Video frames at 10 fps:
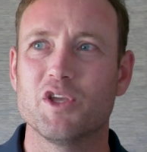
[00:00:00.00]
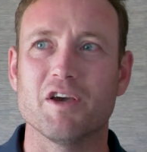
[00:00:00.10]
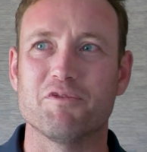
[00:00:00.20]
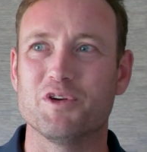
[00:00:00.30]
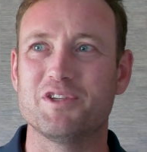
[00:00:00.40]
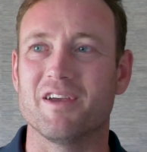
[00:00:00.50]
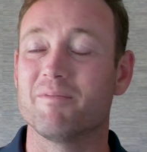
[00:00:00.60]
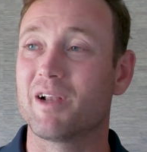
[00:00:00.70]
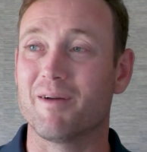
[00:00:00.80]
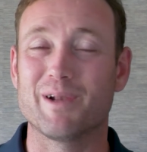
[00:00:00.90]
Yeah, firstly,
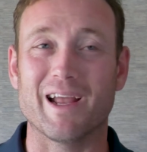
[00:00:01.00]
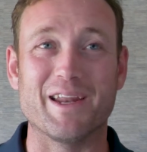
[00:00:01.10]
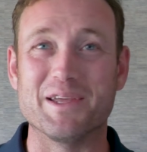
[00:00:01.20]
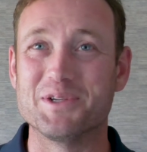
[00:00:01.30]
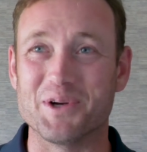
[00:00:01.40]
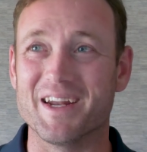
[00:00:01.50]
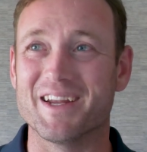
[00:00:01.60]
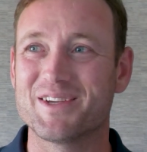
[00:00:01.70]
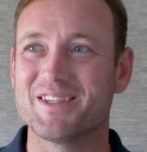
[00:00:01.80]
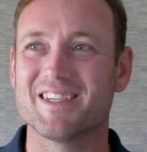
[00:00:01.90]
I'm glad you enjoyed
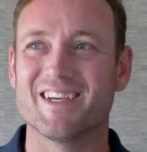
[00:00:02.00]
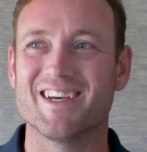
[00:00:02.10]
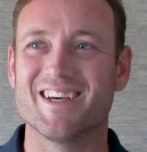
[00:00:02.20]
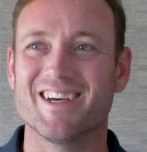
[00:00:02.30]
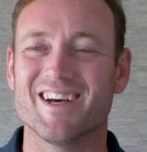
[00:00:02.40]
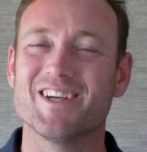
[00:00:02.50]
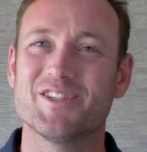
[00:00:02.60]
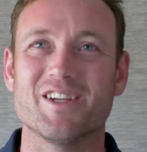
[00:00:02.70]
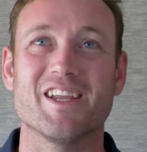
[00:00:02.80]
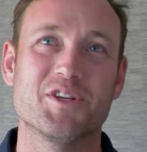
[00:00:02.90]
it, because I
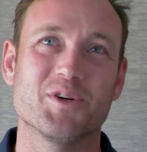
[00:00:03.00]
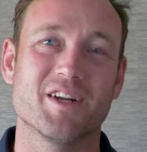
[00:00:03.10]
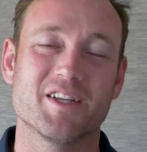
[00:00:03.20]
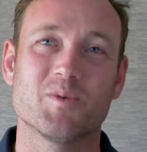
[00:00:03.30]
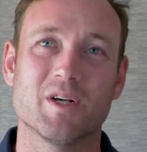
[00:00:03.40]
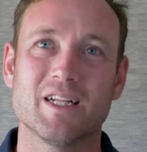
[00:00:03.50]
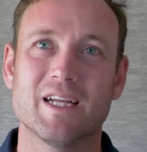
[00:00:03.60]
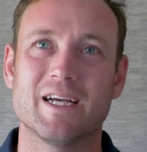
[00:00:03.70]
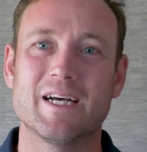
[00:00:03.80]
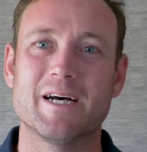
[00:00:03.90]
certainly enjoyed it as
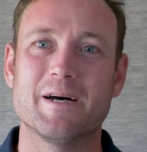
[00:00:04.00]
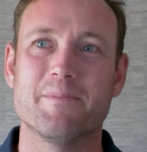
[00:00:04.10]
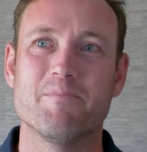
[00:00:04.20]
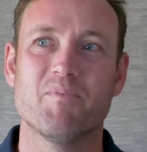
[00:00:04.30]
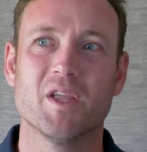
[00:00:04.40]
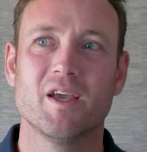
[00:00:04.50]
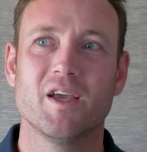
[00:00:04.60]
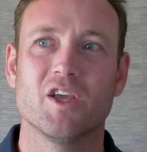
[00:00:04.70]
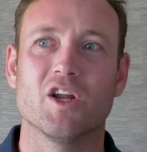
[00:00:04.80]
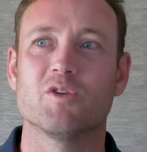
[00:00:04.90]
well.
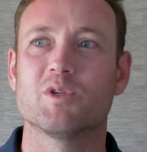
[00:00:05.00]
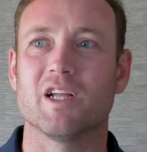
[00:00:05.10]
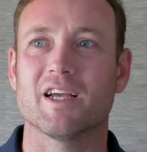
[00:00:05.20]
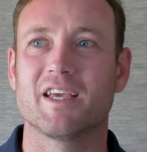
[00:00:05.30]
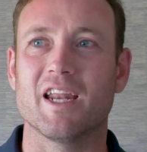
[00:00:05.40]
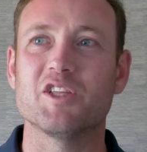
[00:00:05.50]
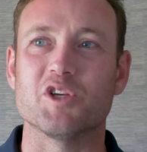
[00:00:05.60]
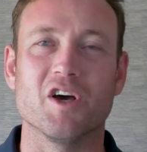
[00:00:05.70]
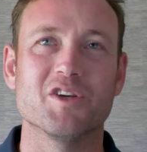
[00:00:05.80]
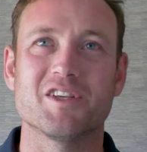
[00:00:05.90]
It was like getting
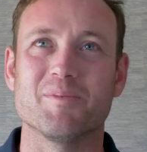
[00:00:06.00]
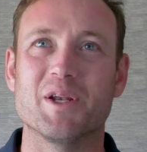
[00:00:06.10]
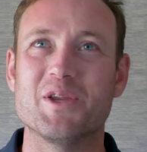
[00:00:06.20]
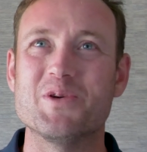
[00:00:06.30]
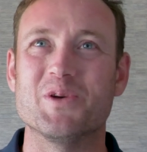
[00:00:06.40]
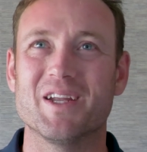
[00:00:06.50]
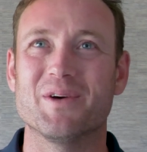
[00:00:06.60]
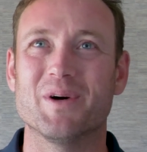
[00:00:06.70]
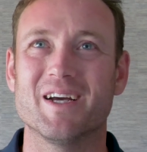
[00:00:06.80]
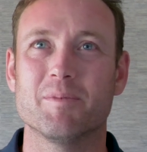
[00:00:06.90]
to know someone new
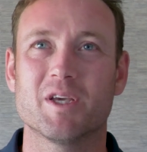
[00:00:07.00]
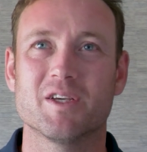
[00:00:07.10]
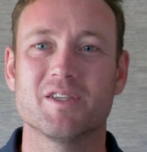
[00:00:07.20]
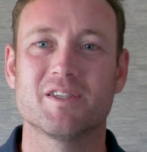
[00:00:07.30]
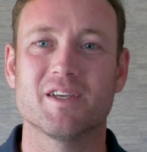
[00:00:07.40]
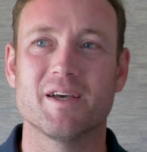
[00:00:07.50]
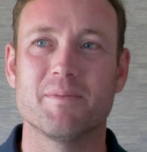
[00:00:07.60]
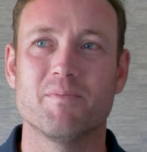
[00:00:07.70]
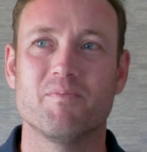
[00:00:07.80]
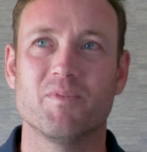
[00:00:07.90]
in a way, because
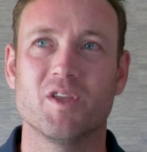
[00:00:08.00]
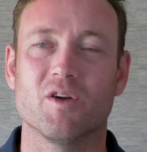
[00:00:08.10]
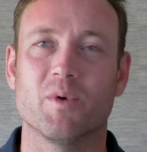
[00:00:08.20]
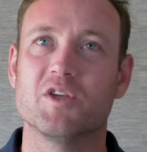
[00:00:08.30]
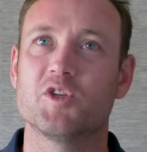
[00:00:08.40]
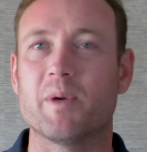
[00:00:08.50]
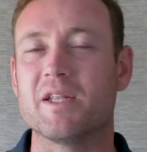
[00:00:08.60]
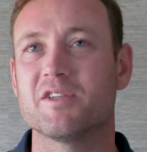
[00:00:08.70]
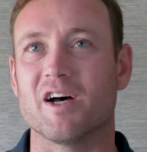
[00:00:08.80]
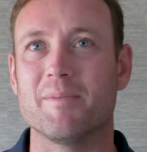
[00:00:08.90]
when you
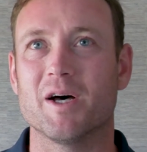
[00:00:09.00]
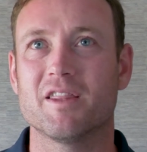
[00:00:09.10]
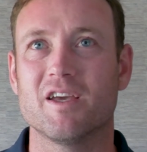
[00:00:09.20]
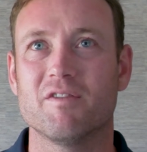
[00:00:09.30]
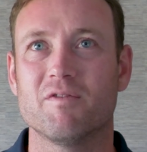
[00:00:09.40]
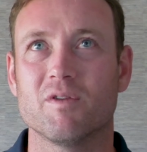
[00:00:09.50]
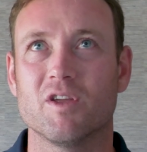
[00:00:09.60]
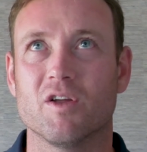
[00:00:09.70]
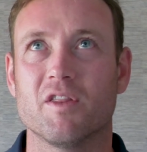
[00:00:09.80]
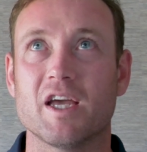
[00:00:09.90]
spend time out there,
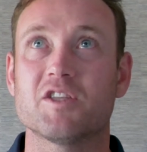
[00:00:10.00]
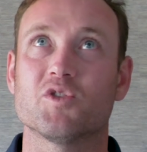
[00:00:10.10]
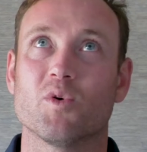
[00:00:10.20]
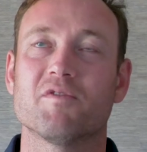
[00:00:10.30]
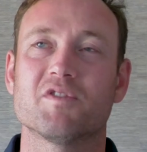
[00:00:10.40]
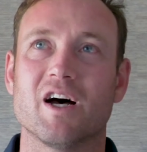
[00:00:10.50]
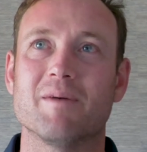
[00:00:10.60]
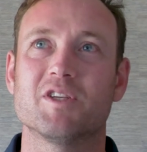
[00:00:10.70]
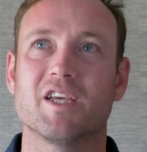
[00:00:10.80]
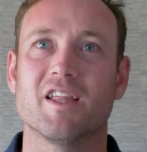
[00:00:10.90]
that sort of
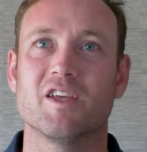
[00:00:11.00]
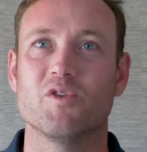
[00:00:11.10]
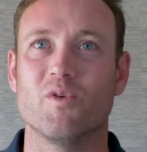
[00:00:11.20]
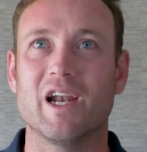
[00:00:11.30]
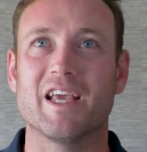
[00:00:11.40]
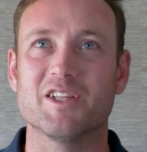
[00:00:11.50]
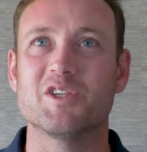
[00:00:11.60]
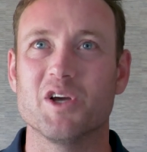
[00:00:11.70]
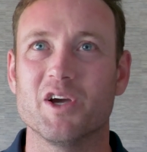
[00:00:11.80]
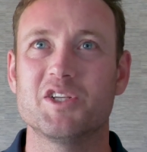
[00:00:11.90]
time together, you really get
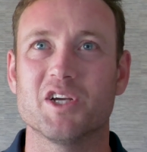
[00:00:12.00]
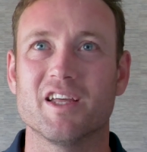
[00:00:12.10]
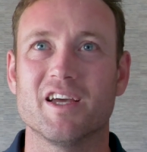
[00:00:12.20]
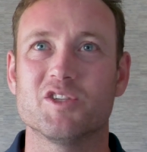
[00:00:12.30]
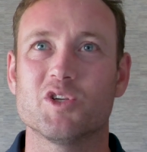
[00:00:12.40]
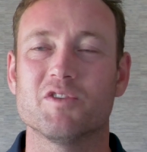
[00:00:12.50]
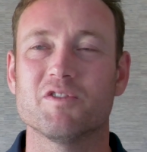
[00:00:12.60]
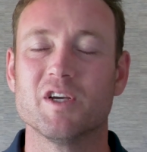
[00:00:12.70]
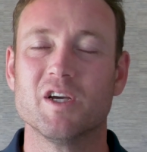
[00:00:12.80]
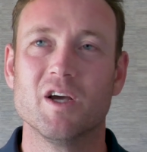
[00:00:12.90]
to know each other, and sort
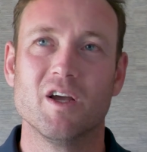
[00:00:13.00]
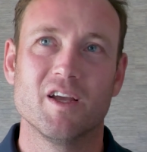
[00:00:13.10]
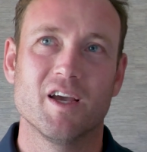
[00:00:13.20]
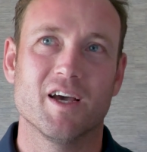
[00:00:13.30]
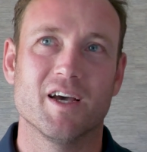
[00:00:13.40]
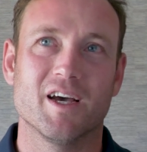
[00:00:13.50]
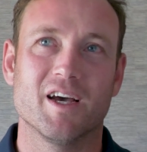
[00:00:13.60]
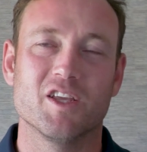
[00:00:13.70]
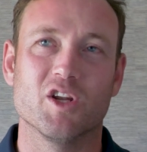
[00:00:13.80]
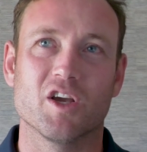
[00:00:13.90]
of
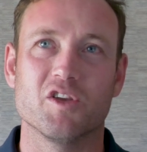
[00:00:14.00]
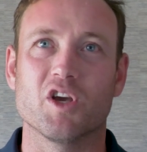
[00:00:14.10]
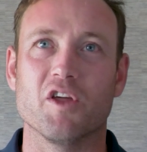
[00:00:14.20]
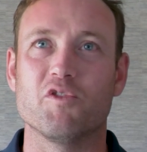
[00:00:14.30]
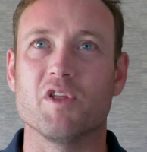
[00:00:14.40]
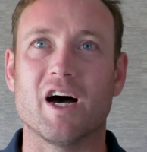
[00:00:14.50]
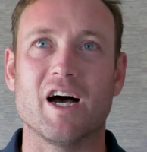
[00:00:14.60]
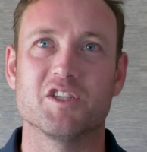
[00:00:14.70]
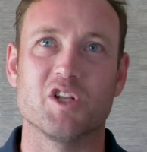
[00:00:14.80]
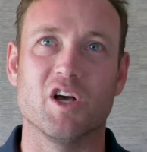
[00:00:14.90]
you go through the
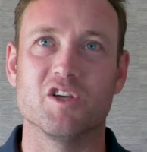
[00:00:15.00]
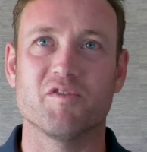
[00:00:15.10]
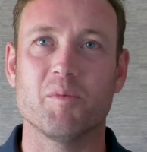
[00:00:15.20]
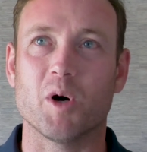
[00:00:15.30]
highs and lows of a